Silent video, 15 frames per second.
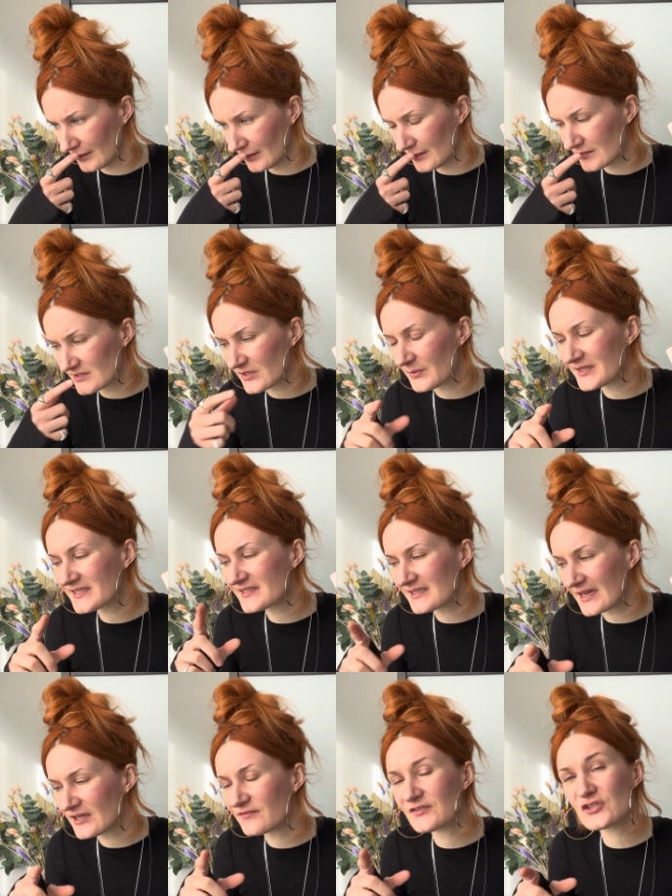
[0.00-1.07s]
So
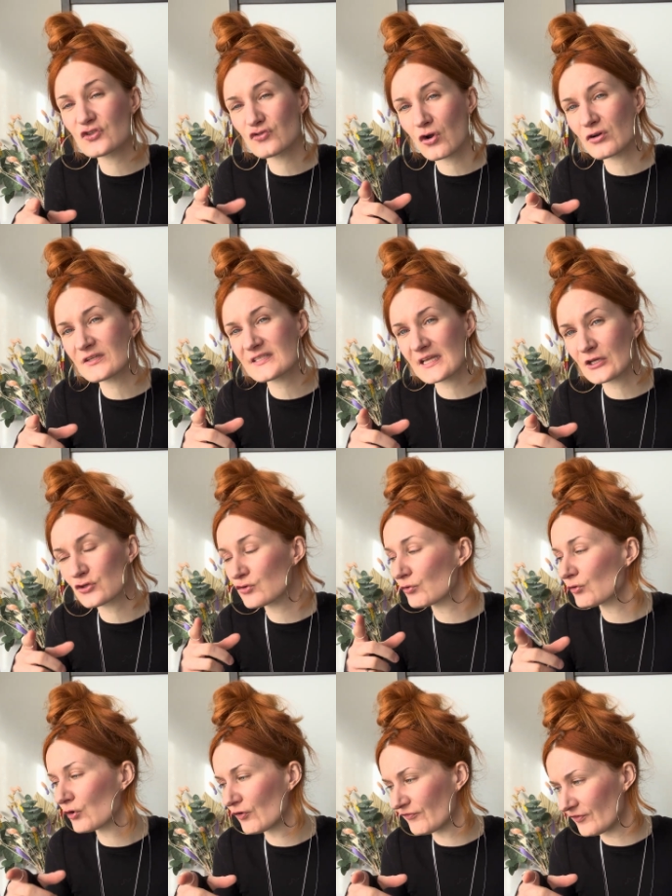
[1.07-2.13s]
instead of a strong central
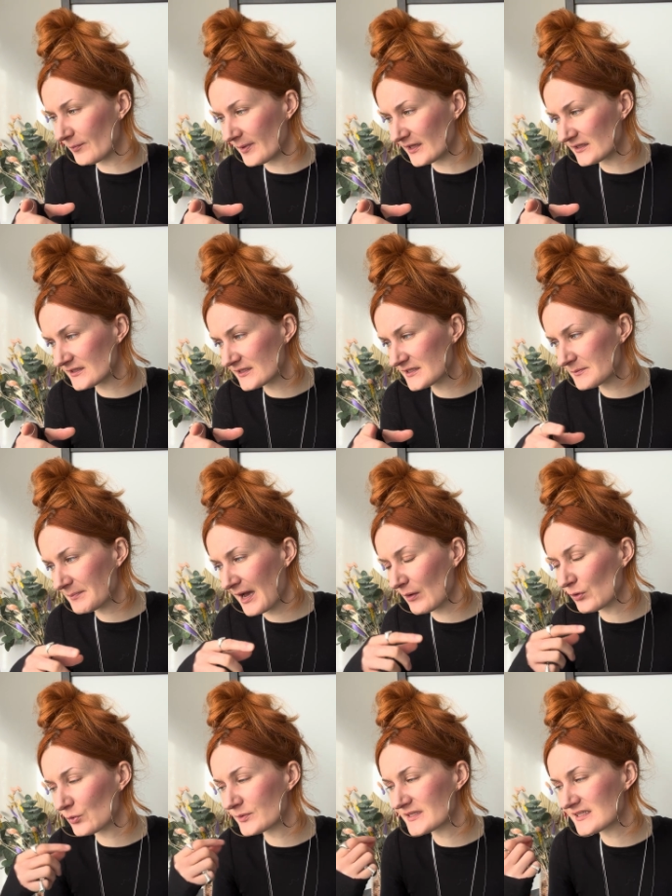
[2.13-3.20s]
government, power
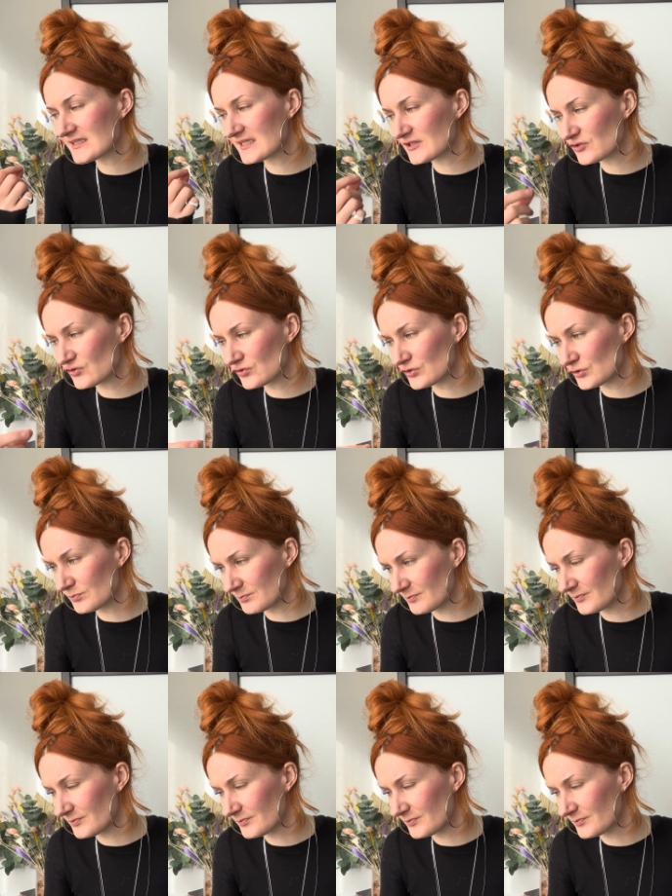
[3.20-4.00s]
was distributed